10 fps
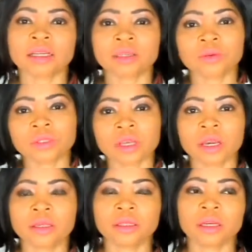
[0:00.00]
as I was
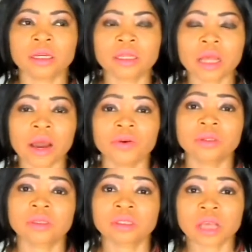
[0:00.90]
saying, now it
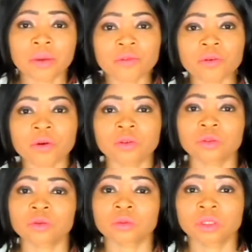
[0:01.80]
is time for
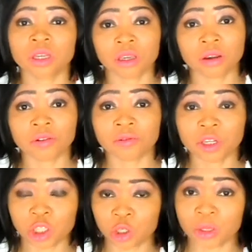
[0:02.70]
us to take care of
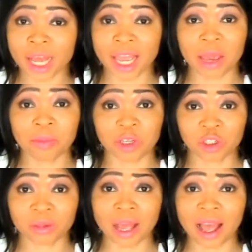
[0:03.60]
each other, help each
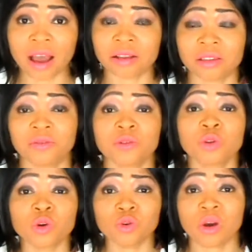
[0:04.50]
other out. If you
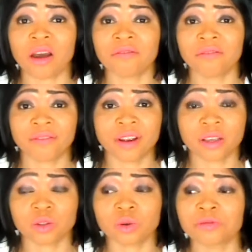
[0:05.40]
know you have
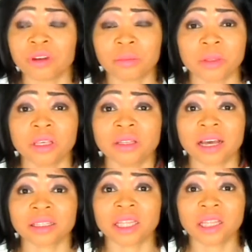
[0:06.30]
friends or family
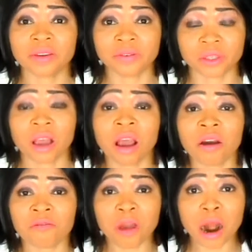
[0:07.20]
that lives
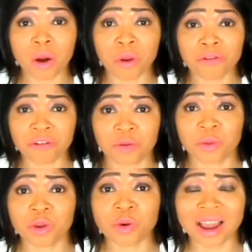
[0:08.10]
far away from
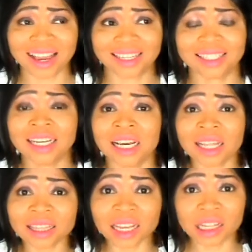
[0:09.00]
you and
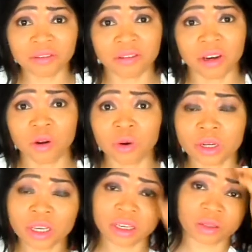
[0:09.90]
they live
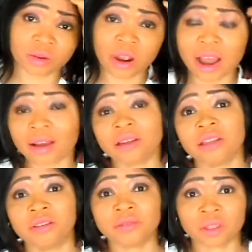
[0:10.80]
alone, his or her
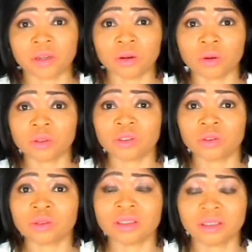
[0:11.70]
lives alone,
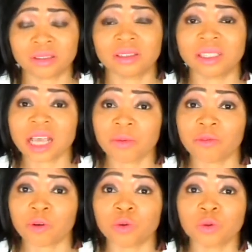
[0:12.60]
this is the time
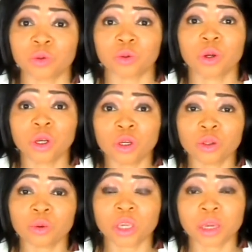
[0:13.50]
for you to, you
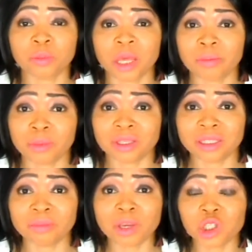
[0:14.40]
know, keep them
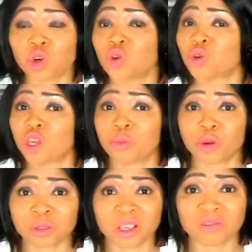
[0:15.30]
busy. Make sure you keep
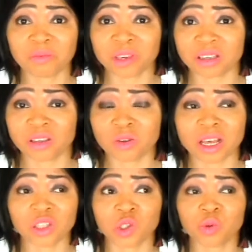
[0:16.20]
yourself busy so
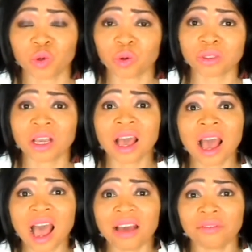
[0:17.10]
that you not
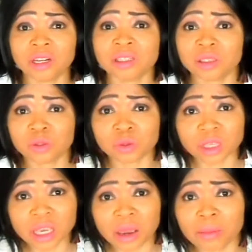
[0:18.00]
have anything to
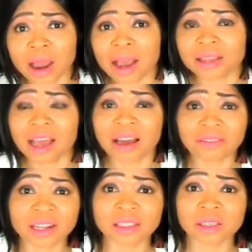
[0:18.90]
think about, have
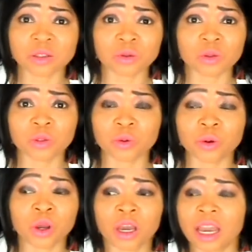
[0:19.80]
anything to, you know,
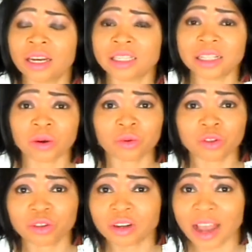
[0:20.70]
anything that will
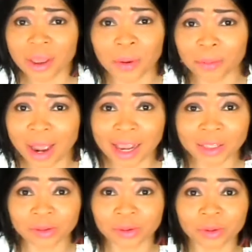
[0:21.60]
trigger your
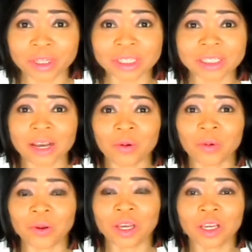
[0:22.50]
mind, you know, anything that
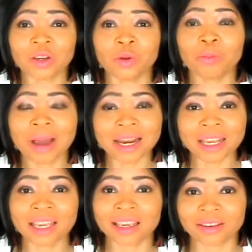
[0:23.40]
will, you know,
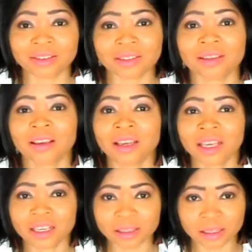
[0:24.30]
panic kills
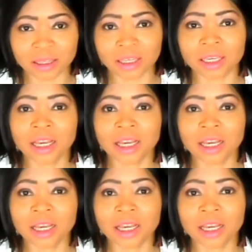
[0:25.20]
easily.